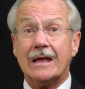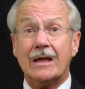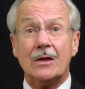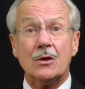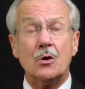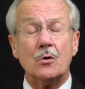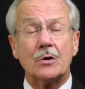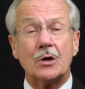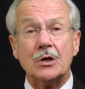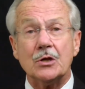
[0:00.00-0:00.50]

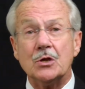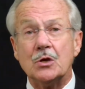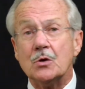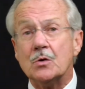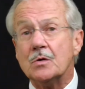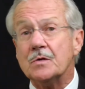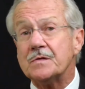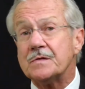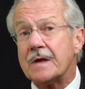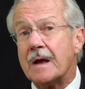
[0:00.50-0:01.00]
You can
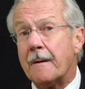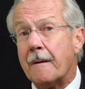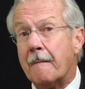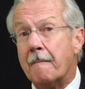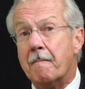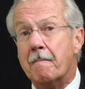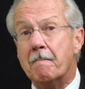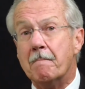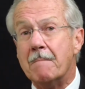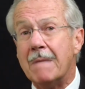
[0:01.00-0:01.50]
use
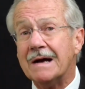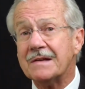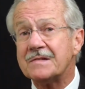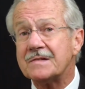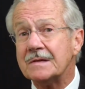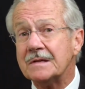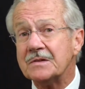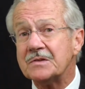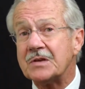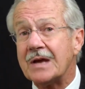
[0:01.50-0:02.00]

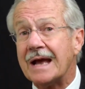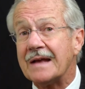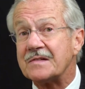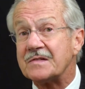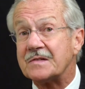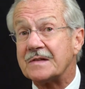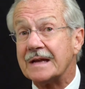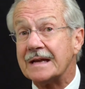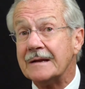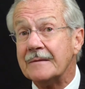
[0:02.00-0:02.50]
muscle
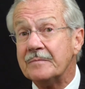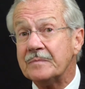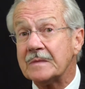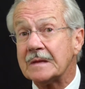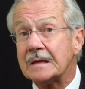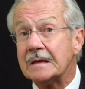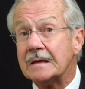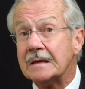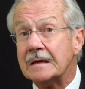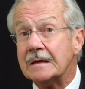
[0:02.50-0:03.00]
testing
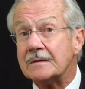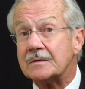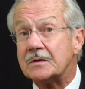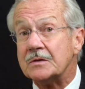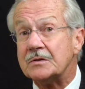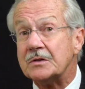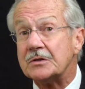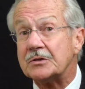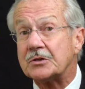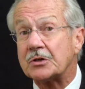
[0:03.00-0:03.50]
to
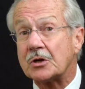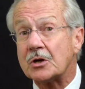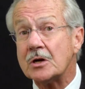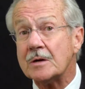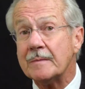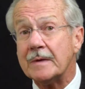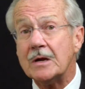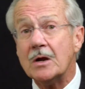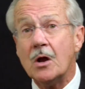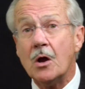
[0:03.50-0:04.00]

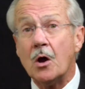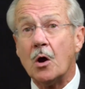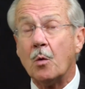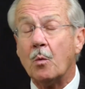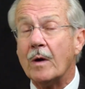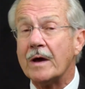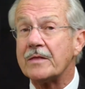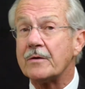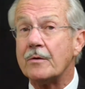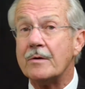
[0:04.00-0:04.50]
determine
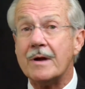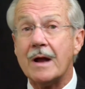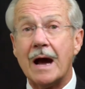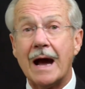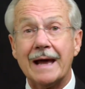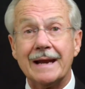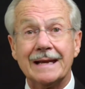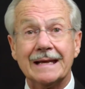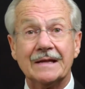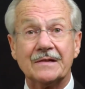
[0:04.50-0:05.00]
whether or
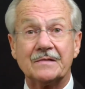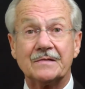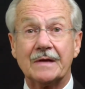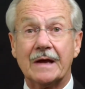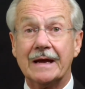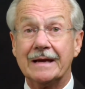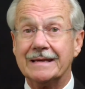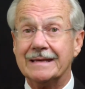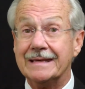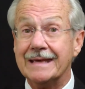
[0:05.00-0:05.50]
not it's
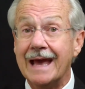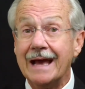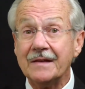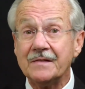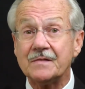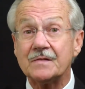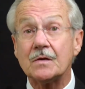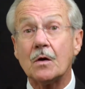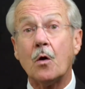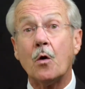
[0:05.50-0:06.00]
a
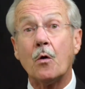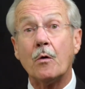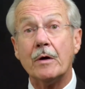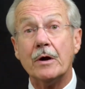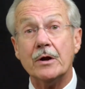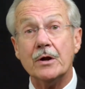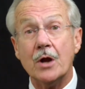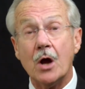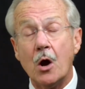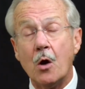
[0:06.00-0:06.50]
yes
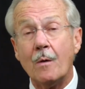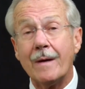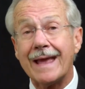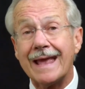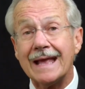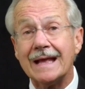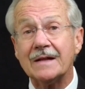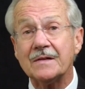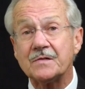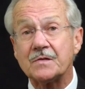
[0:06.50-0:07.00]
or a no
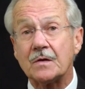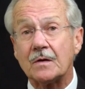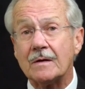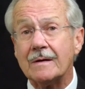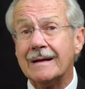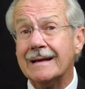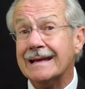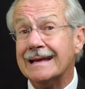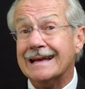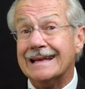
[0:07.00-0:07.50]
answer.
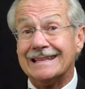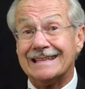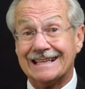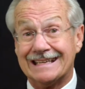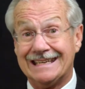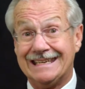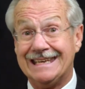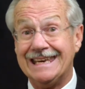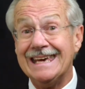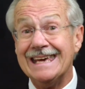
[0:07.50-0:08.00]
The
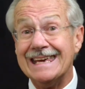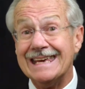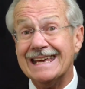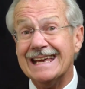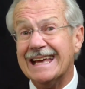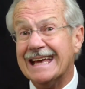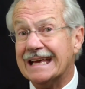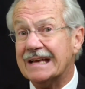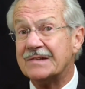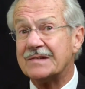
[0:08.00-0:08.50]

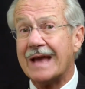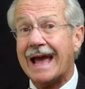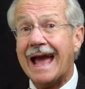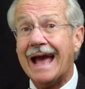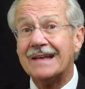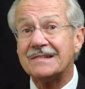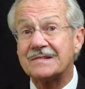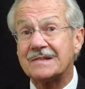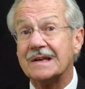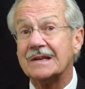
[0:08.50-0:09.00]
key is
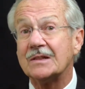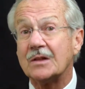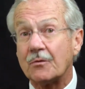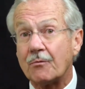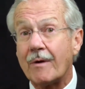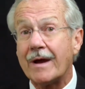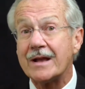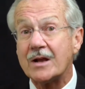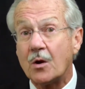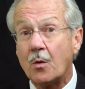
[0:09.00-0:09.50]
asking the
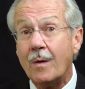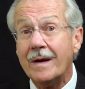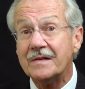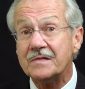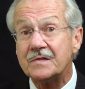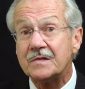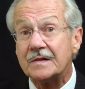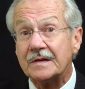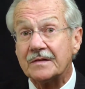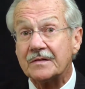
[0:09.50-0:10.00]
right
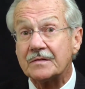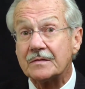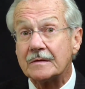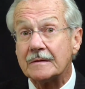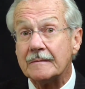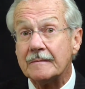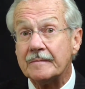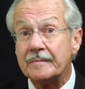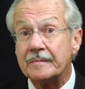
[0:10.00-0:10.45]
questions.